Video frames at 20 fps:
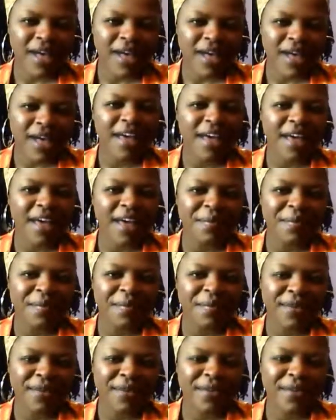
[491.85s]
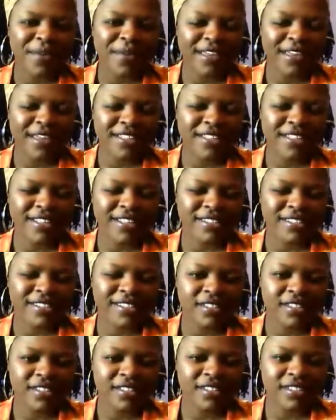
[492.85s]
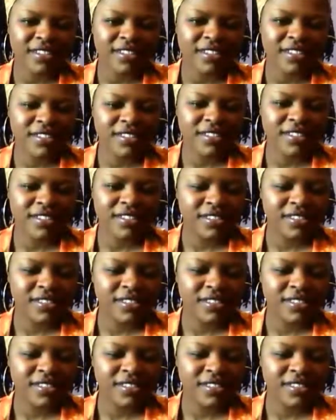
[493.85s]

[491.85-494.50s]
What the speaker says: it's bad things coming out of my mouth.